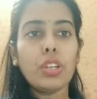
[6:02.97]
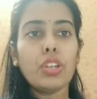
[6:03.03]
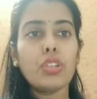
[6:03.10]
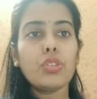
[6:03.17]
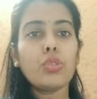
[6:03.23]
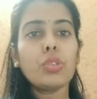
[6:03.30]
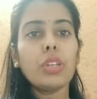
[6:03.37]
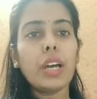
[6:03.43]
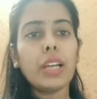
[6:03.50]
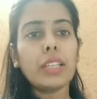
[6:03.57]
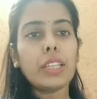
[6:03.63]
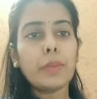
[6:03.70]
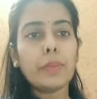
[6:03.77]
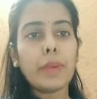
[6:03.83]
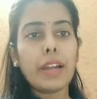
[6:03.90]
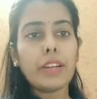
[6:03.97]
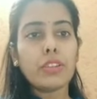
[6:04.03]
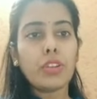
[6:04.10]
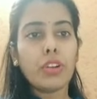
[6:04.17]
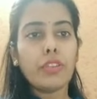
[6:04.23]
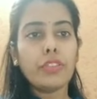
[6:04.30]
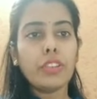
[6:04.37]
to the other parts of
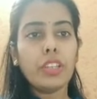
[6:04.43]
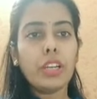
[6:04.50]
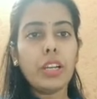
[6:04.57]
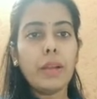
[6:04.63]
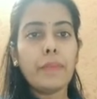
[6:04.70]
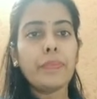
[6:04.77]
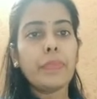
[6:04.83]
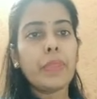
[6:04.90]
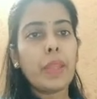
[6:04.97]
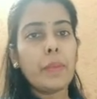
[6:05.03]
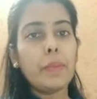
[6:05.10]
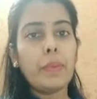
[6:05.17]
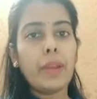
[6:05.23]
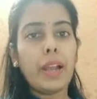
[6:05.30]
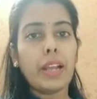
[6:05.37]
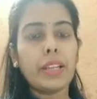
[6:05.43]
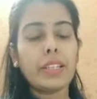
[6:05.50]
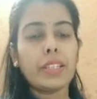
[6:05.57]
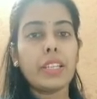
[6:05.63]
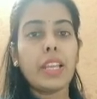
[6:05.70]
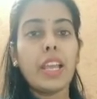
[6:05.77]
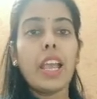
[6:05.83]
the plant.
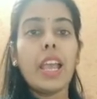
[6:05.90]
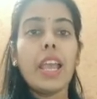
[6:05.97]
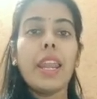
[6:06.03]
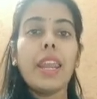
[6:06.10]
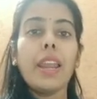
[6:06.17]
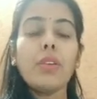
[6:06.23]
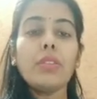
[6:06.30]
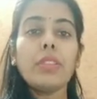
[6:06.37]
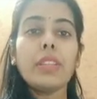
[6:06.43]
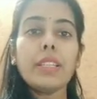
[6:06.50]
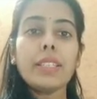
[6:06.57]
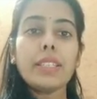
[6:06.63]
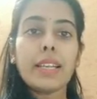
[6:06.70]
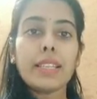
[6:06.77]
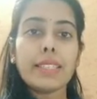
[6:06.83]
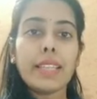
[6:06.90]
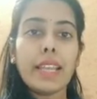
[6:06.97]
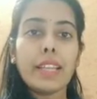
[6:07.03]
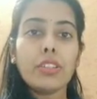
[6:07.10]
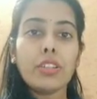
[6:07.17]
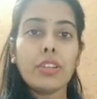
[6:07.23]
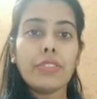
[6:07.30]
Now this ascent
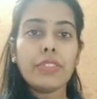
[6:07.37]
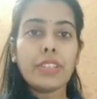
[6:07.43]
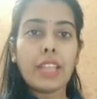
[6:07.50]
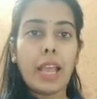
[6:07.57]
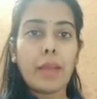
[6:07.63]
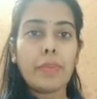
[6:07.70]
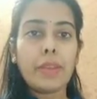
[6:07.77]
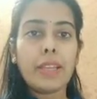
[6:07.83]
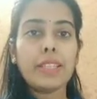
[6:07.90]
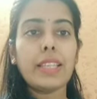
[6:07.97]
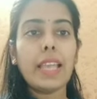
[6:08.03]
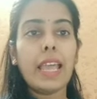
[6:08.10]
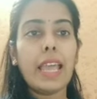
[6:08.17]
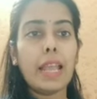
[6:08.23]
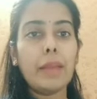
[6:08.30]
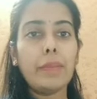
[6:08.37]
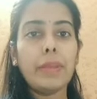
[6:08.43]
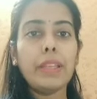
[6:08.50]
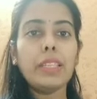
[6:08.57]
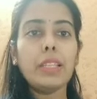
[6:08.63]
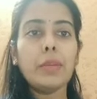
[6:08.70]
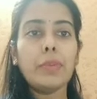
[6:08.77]
of sap is helping
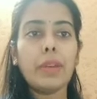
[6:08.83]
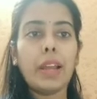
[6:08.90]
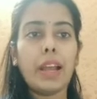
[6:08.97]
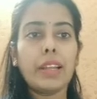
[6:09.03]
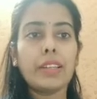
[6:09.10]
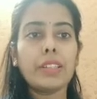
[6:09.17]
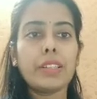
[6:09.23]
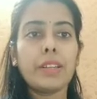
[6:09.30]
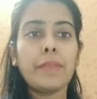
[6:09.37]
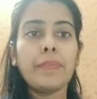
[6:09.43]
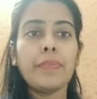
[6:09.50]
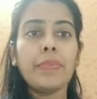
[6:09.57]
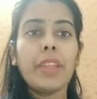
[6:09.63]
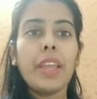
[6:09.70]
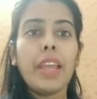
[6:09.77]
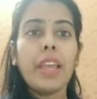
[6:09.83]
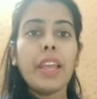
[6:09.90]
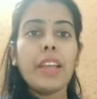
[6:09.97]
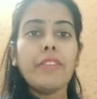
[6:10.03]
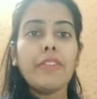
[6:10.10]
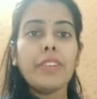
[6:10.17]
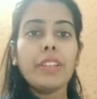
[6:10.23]
the plant
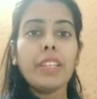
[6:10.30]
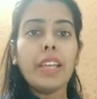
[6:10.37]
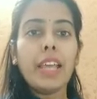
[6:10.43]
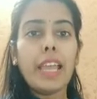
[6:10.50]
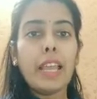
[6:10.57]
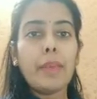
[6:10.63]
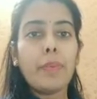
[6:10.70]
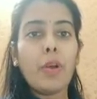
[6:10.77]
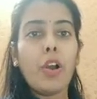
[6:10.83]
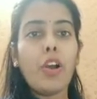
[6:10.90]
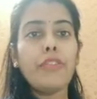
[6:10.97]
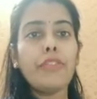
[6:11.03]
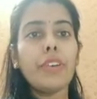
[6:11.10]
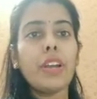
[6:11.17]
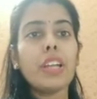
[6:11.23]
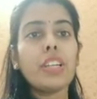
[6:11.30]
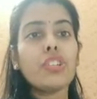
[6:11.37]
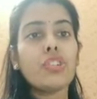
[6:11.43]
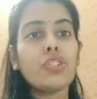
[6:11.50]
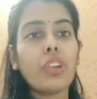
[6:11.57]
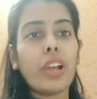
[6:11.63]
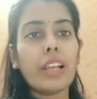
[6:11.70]
with the help of
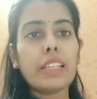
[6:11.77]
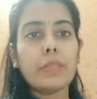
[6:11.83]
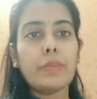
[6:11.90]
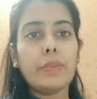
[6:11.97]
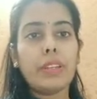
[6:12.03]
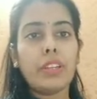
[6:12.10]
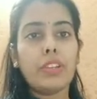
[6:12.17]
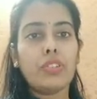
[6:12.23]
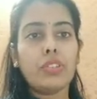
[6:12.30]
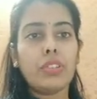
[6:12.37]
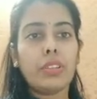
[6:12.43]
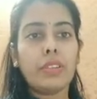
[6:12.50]
transpiration.